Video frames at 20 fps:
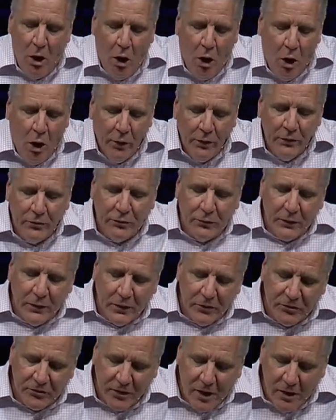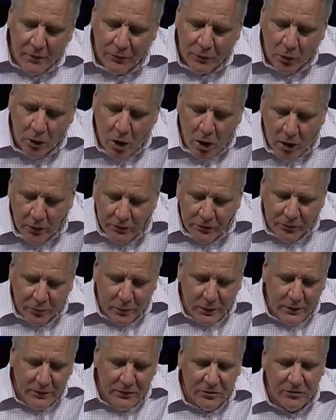All this philosophical, all
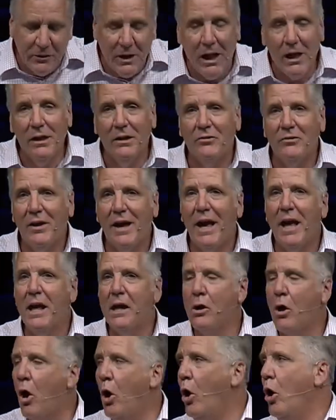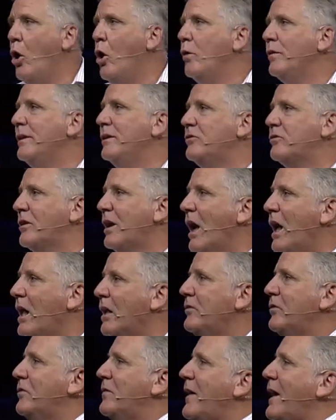this religious knowledge they had, all these
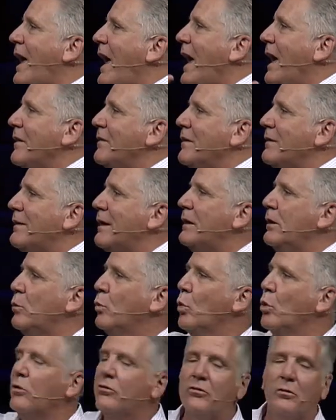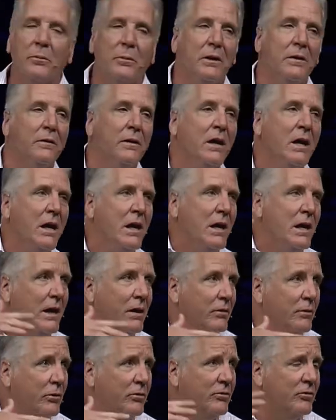gods that they had that they could worship in
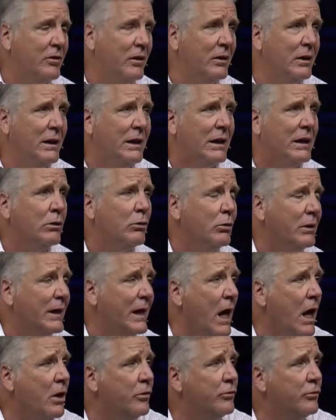their city, literally